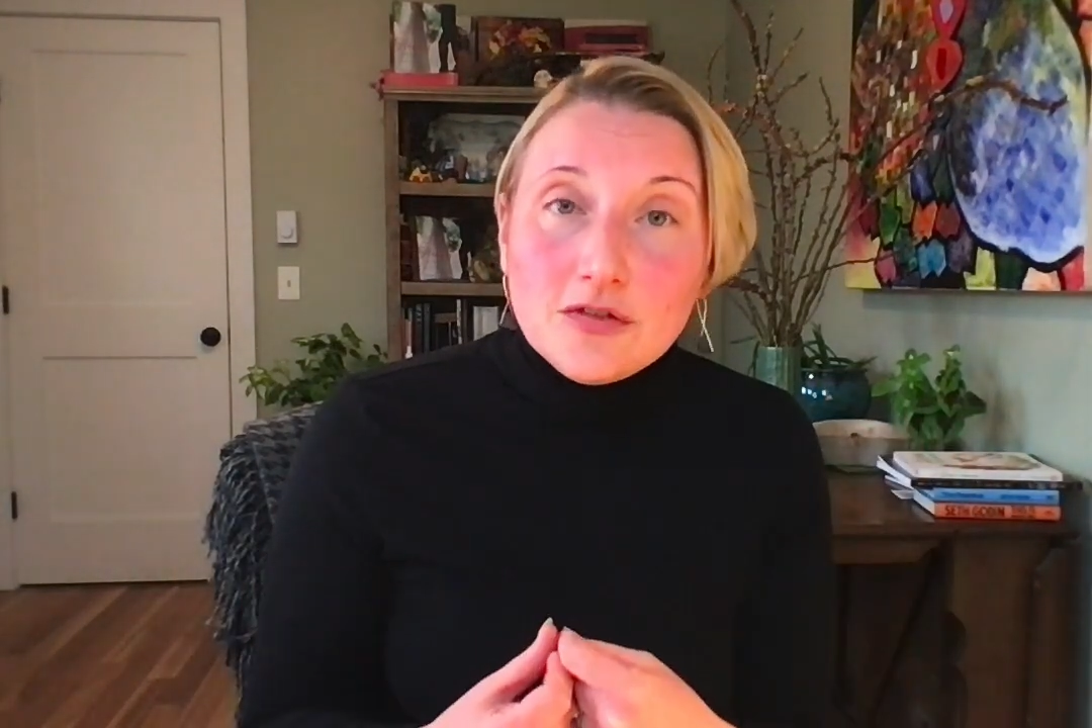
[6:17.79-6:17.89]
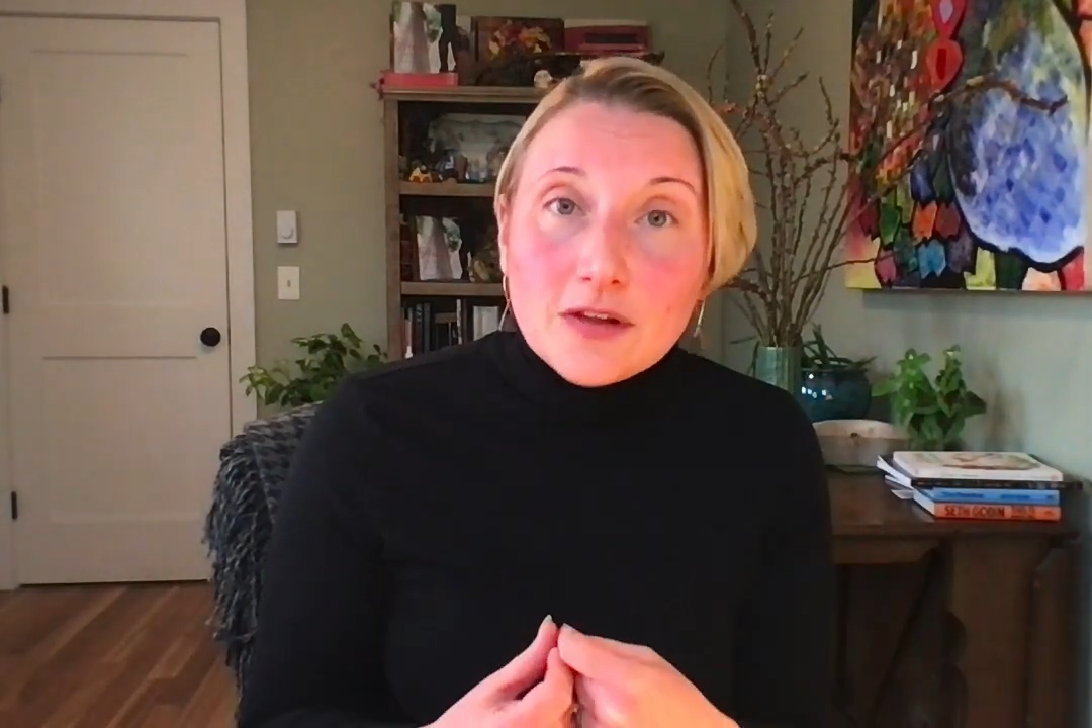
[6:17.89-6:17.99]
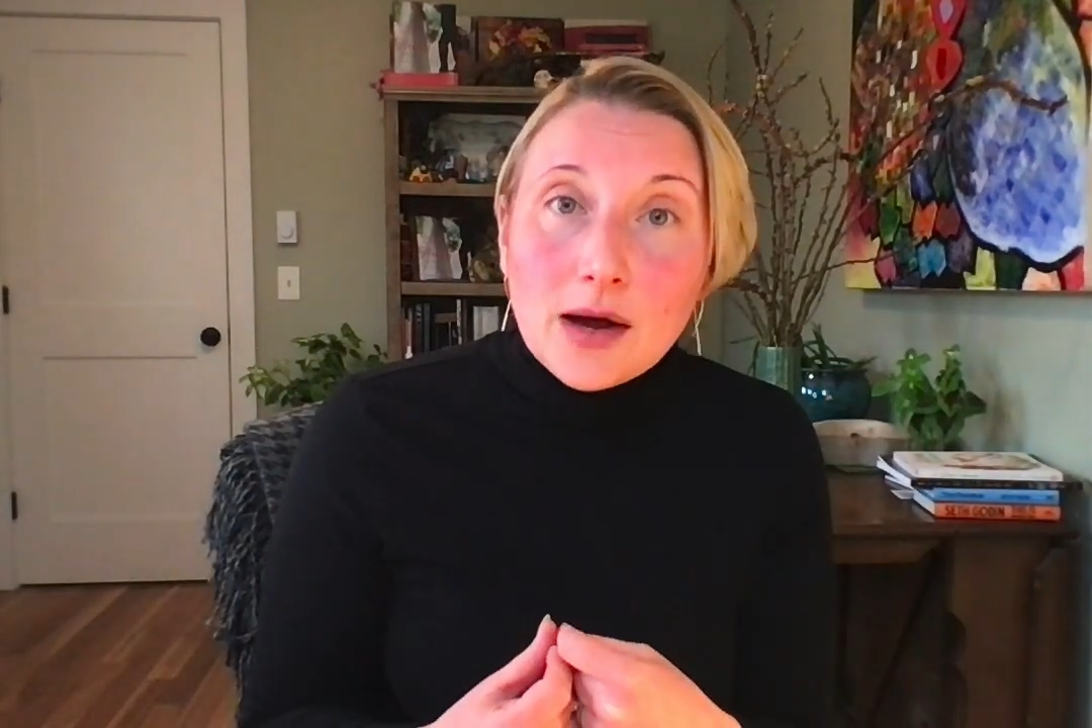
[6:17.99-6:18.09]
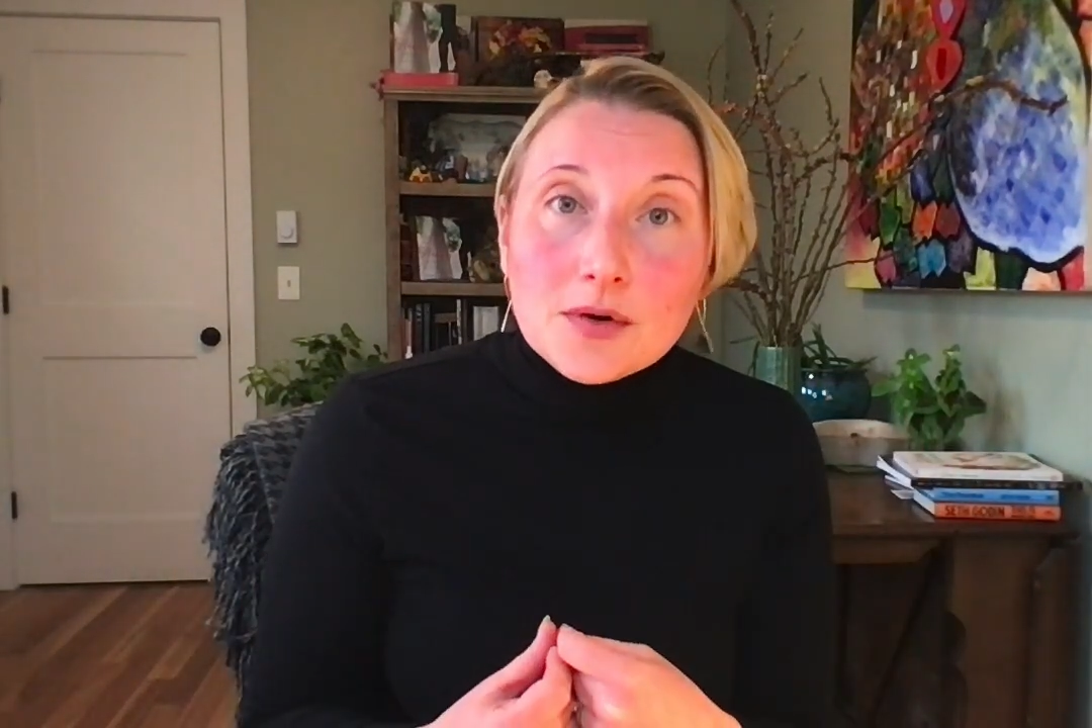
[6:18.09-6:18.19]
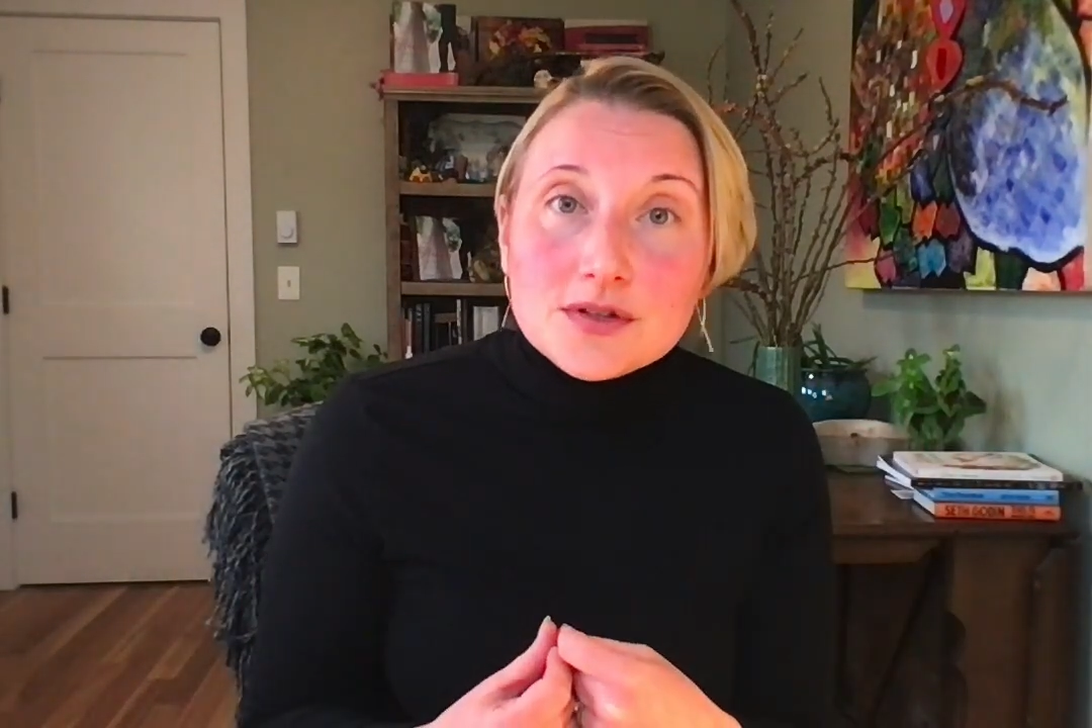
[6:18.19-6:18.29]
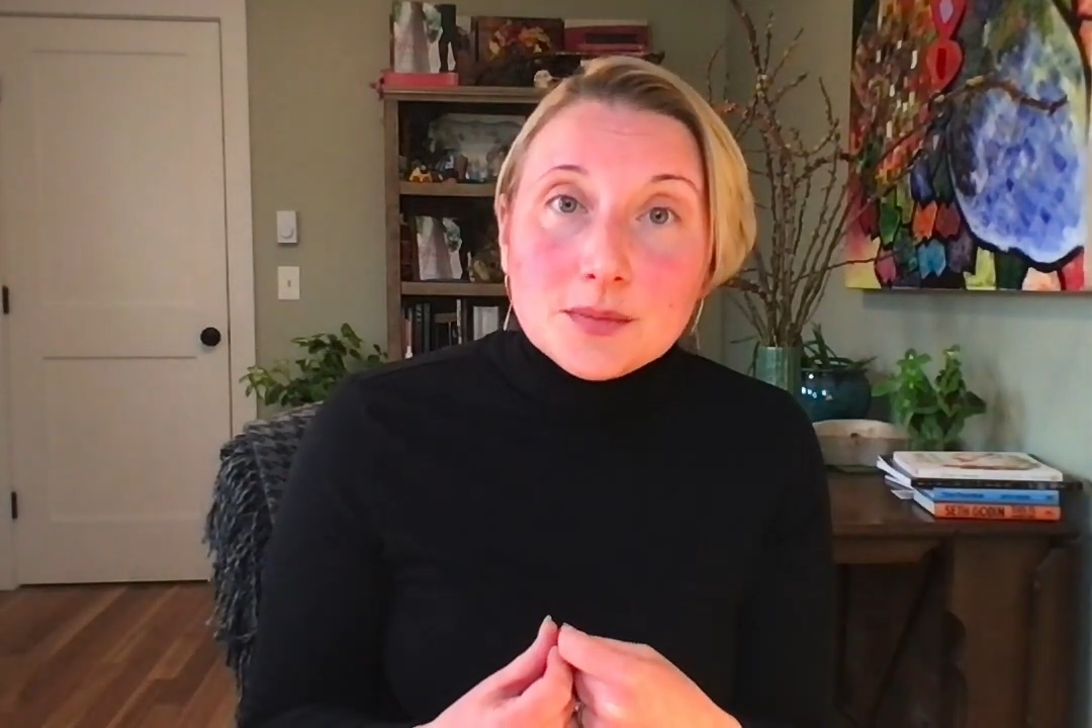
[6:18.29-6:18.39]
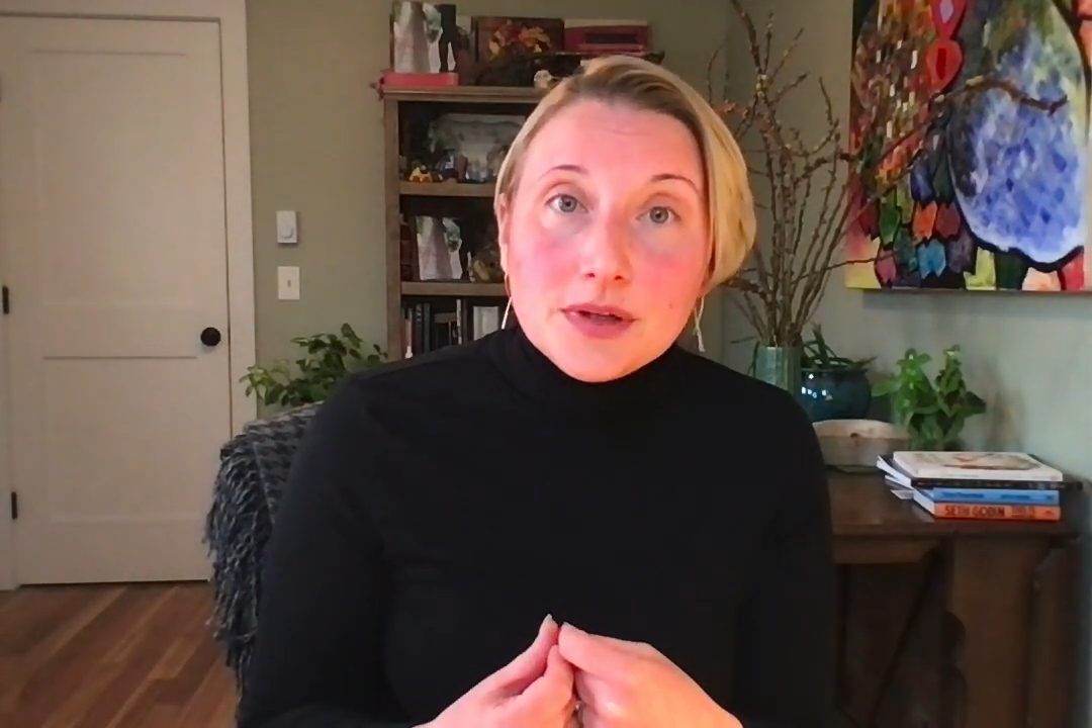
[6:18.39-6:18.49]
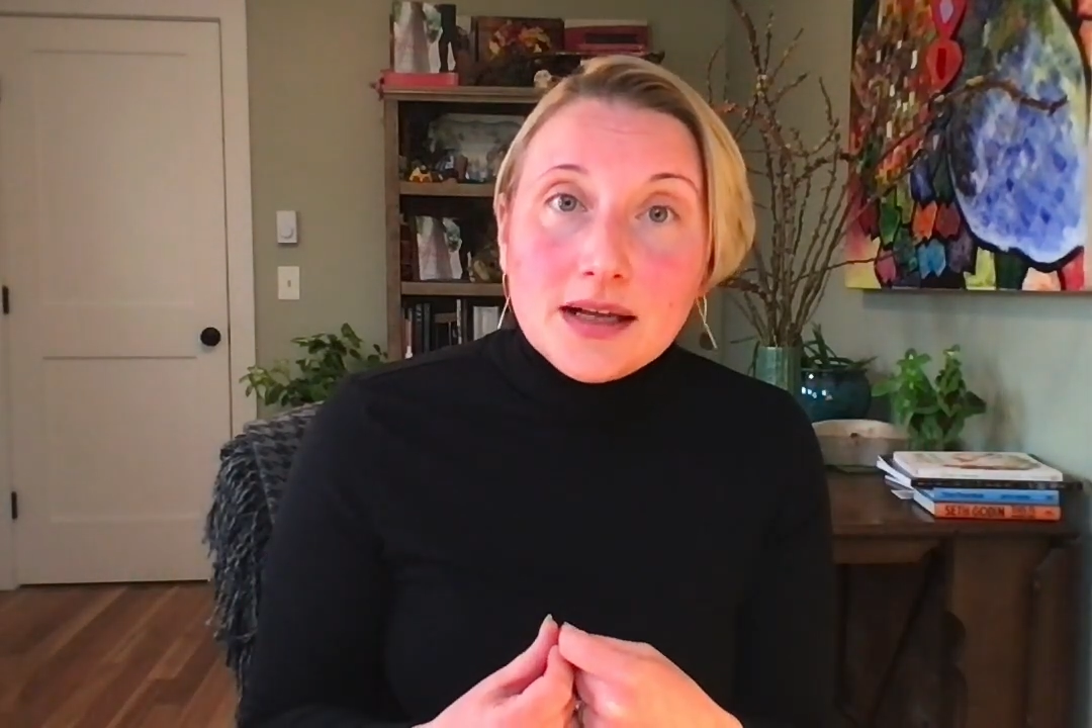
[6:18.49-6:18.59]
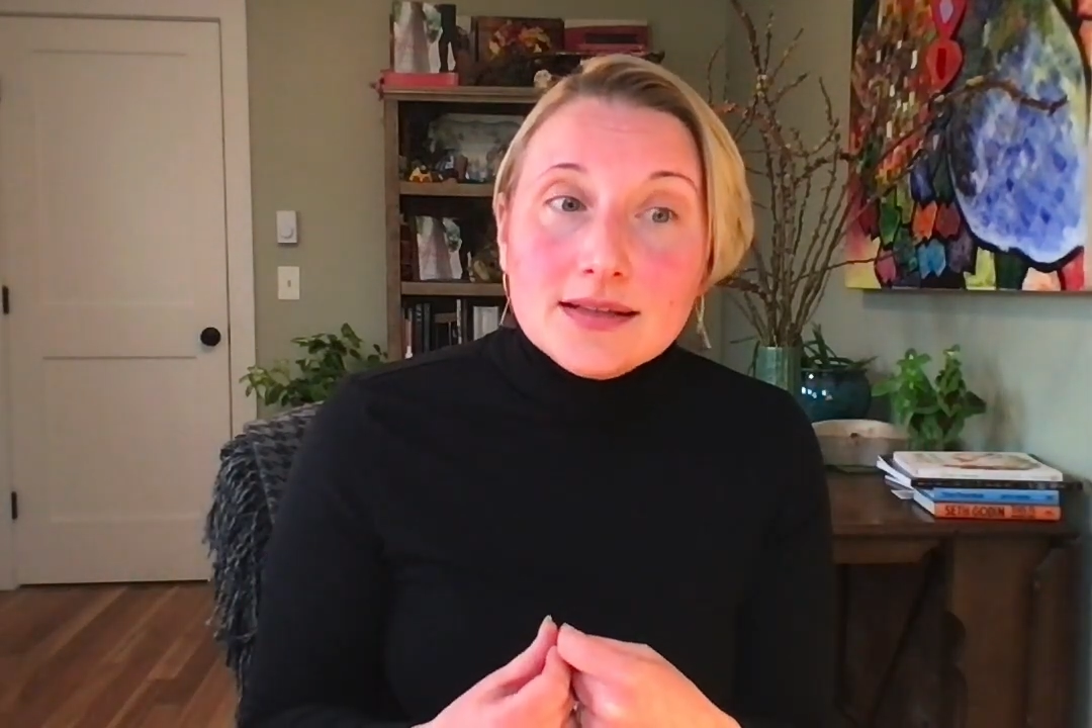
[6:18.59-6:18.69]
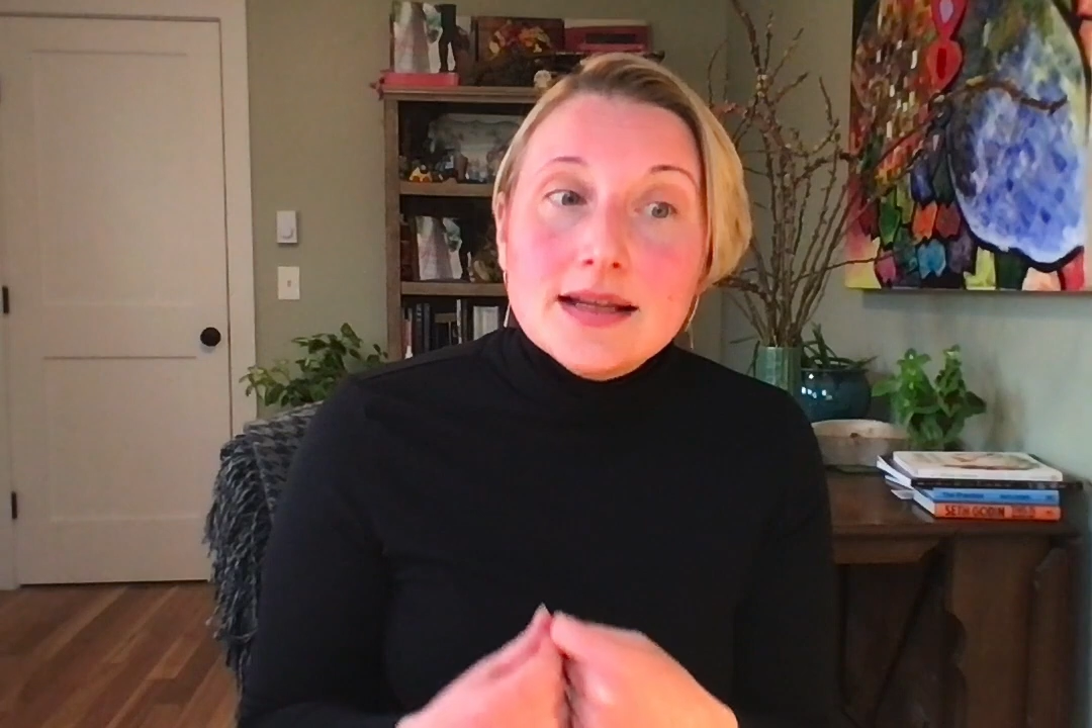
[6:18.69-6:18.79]
flowers and
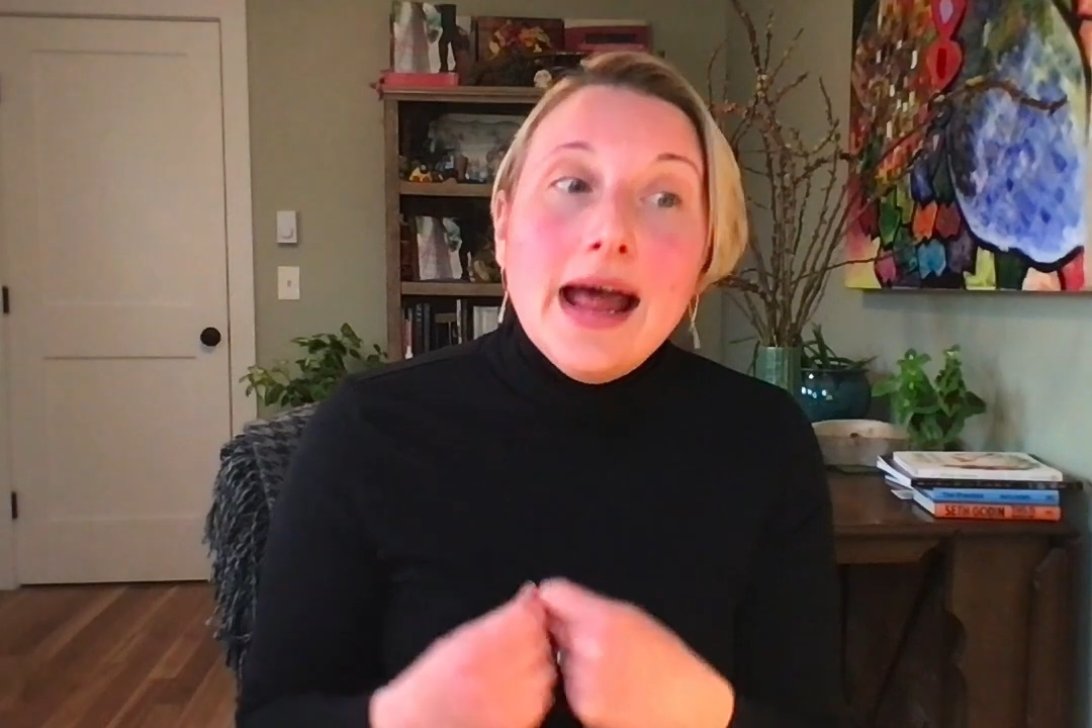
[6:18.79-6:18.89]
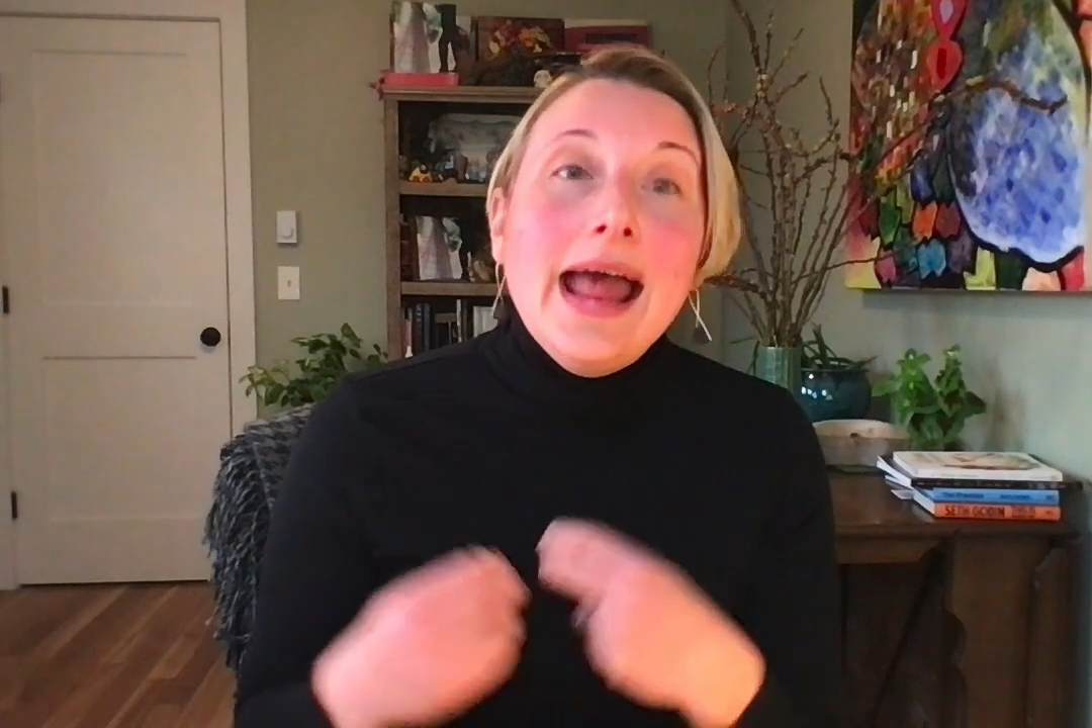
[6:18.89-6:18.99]
plants,